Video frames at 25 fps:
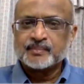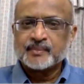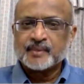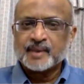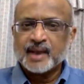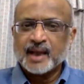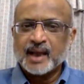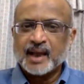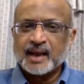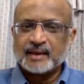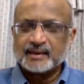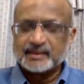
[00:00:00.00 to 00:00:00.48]

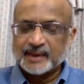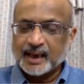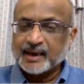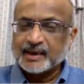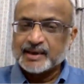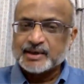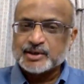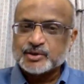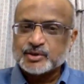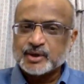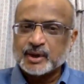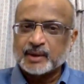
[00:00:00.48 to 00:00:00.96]
And
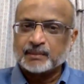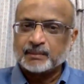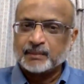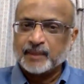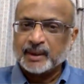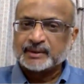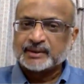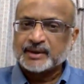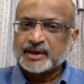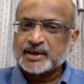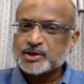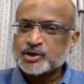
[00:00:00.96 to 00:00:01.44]
that
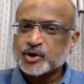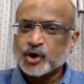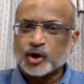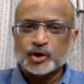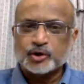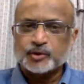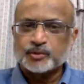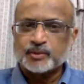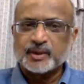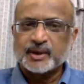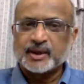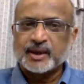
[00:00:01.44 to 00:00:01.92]
myth has got
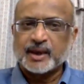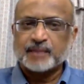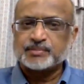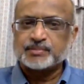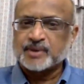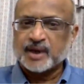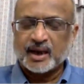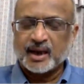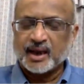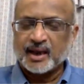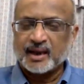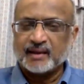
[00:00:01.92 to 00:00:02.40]
to be kept
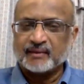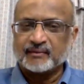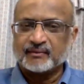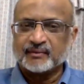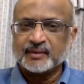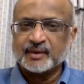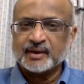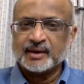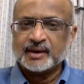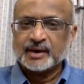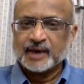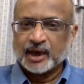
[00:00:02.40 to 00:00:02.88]
alive.
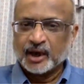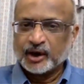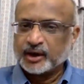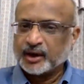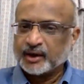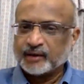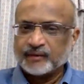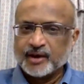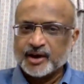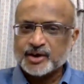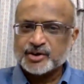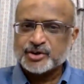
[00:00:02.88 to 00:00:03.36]
Now,
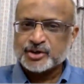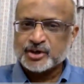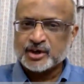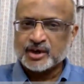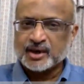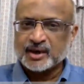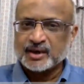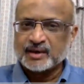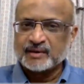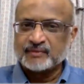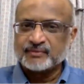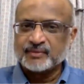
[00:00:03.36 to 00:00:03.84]
Nawaz
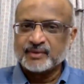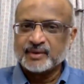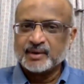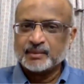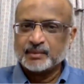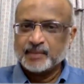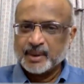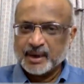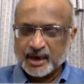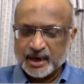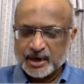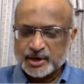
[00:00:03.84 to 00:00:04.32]
Sharif,
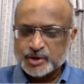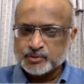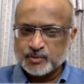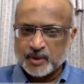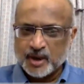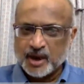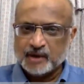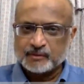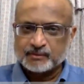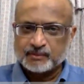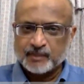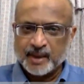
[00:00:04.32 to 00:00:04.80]
being a
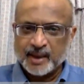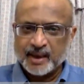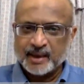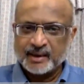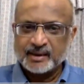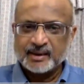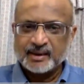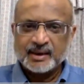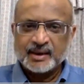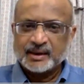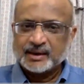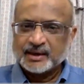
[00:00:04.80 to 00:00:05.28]
smart
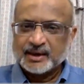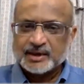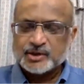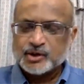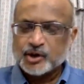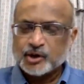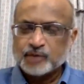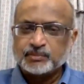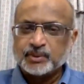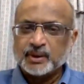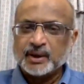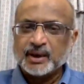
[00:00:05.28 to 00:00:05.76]
man, does
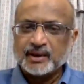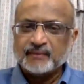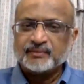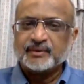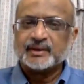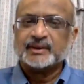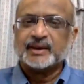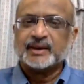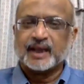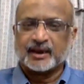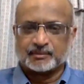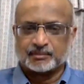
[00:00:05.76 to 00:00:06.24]
not believe
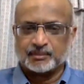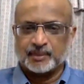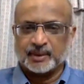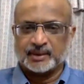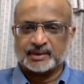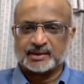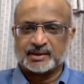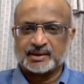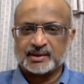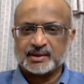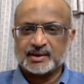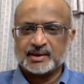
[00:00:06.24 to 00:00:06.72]
in that
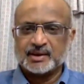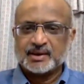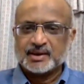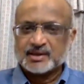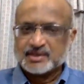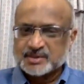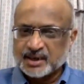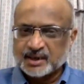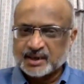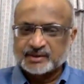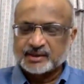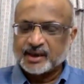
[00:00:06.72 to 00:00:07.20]
myth.
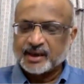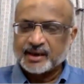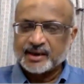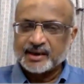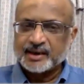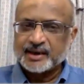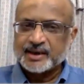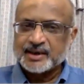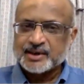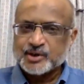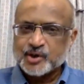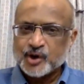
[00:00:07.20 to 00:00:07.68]

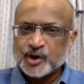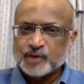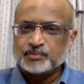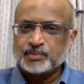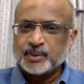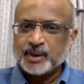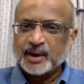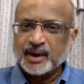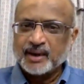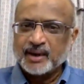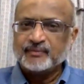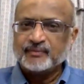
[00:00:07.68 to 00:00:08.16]
Zardari does not
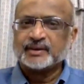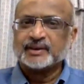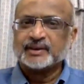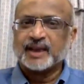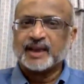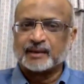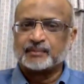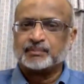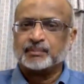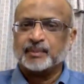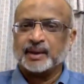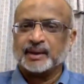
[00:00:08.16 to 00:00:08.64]
believe in
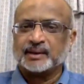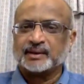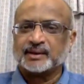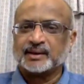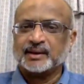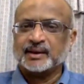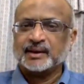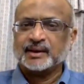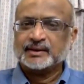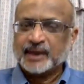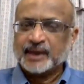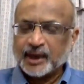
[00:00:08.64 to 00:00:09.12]
that myth.
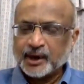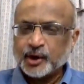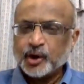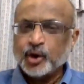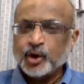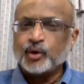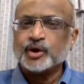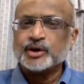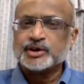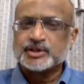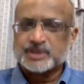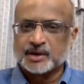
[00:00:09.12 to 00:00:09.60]
They
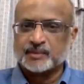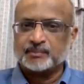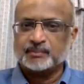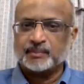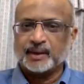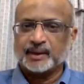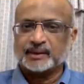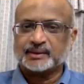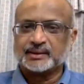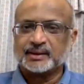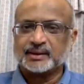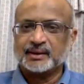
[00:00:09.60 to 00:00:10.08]
know it's a
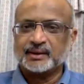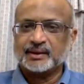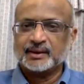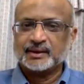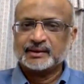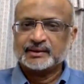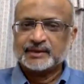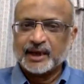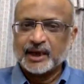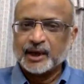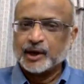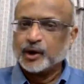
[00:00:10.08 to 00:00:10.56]
myth.
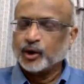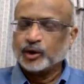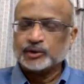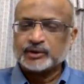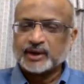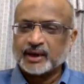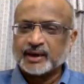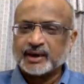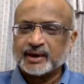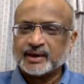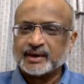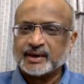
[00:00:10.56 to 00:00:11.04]
They know
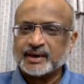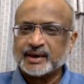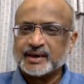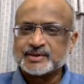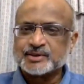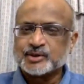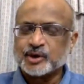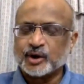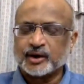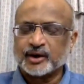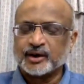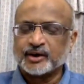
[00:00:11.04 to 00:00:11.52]
that India
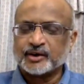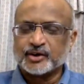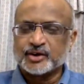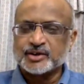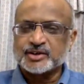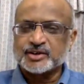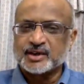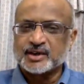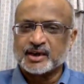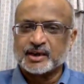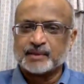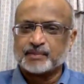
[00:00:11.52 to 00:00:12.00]
is not
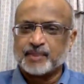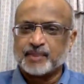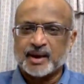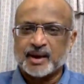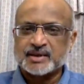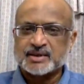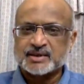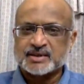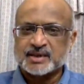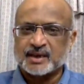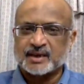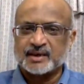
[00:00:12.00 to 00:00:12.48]
interested in
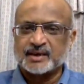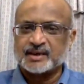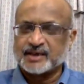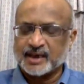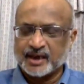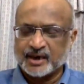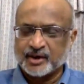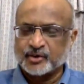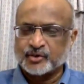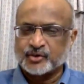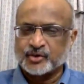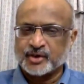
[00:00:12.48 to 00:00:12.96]
Pakistani
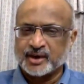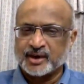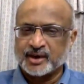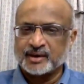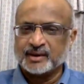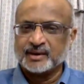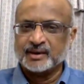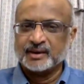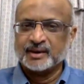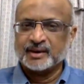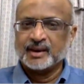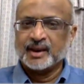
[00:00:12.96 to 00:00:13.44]
territory.
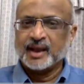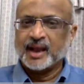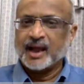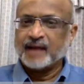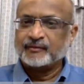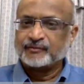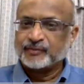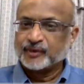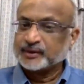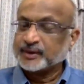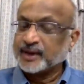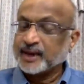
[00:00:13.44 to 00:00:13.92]

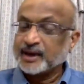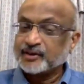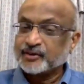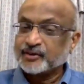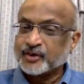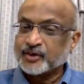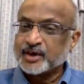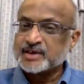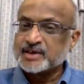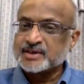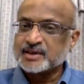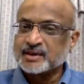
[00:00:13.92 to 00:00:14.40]
And for that
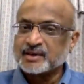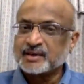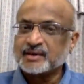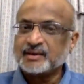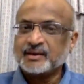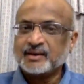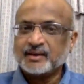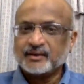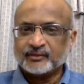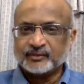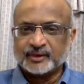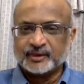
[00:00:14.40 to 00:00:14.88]

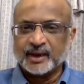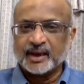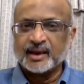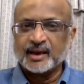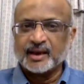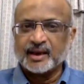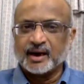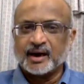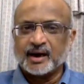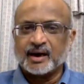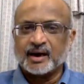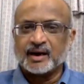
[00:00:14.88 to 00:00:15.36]
reason,
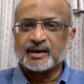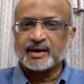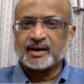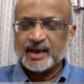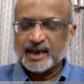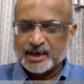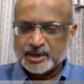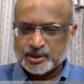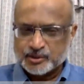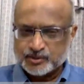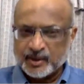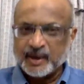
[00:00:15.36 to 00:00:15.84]
they are
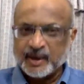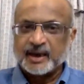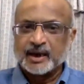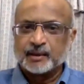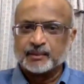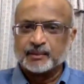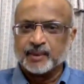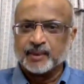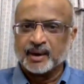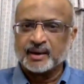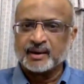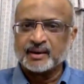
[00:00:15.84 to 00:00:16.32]

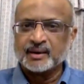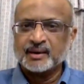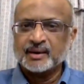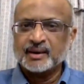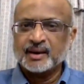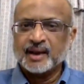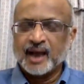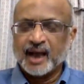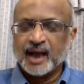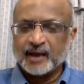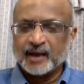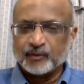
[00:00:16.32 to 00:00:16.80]
expendable.
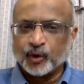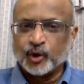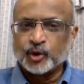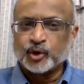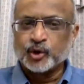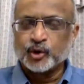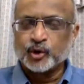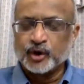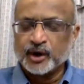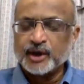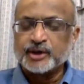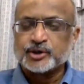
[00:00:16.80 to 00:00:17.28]
And what
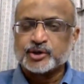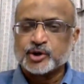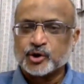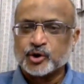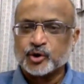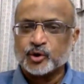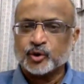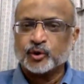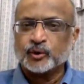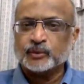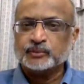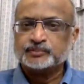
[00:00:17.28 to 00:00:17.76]
you need to
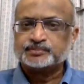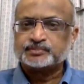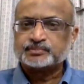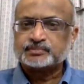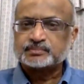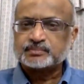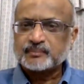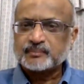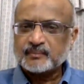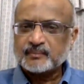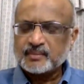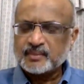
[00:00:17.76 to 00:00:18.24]
do
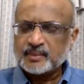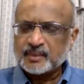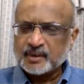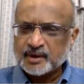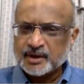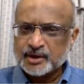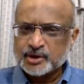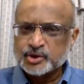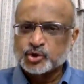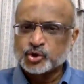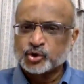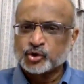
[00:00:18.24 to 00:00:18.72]

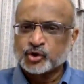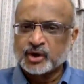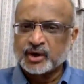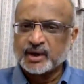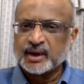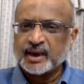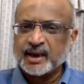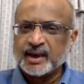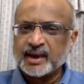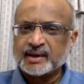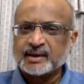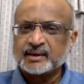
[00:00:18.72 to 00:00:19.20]
is to
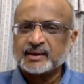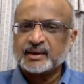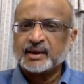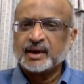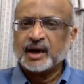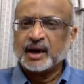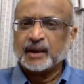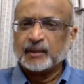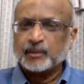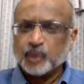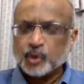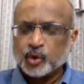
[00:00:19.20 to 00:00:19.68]
create
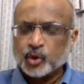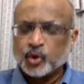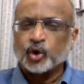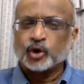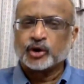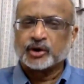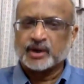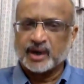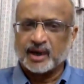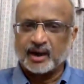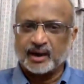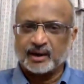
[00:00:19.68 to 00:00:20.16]
a
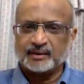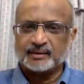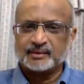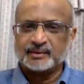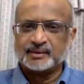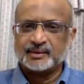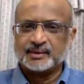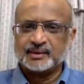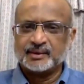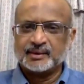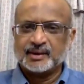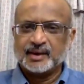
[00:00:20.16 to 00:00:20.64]
mukhota,
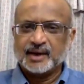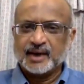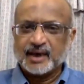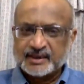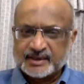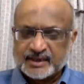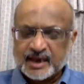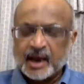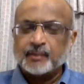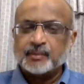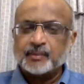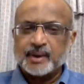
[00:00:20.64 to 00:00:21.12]
a
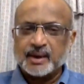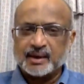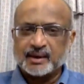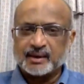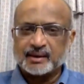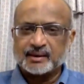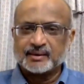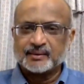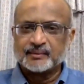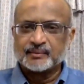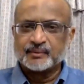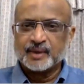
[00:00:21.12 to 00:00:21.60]

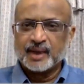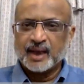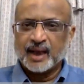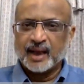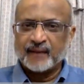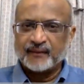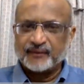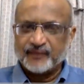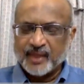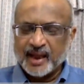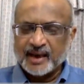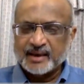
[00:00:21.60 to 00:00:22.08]
dummy.
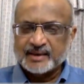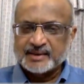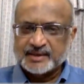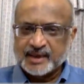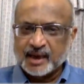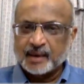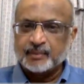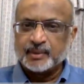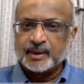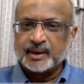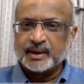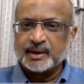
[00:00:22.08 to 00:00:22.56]
And that
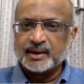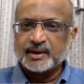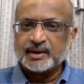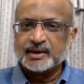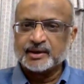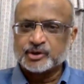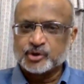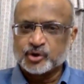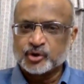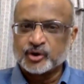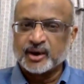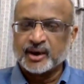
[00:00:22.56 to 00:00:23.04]

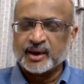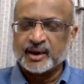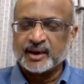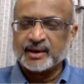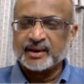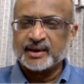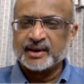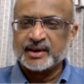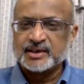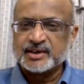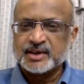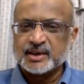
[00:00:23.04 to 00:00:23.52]
dummy
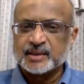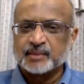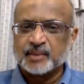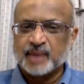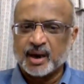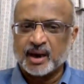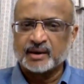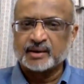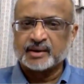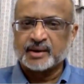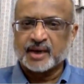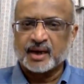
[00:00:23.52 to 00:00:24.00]
today is
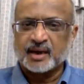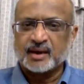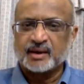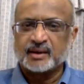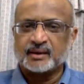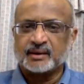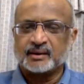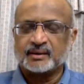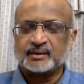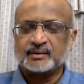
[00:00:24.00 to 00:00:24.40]
Imran Khan.